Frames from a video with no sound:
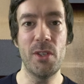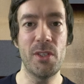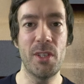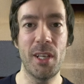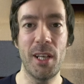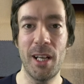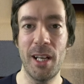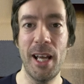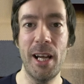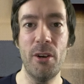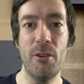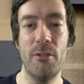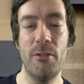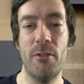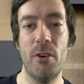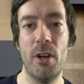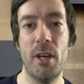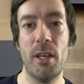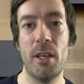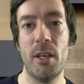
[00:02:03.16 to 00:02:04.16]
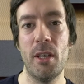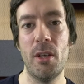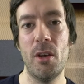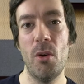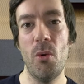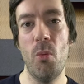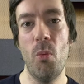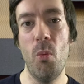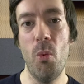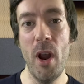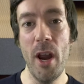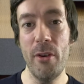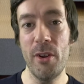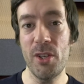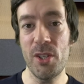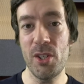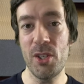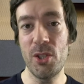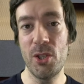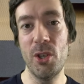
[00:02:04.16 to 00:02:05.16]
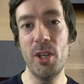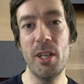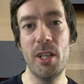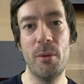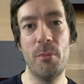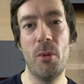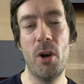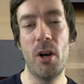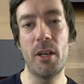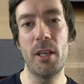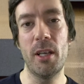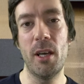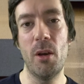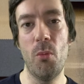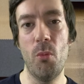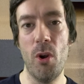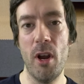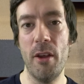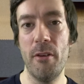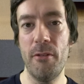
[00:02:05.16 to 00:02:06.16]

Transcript: and clarify where it stood in the market and where it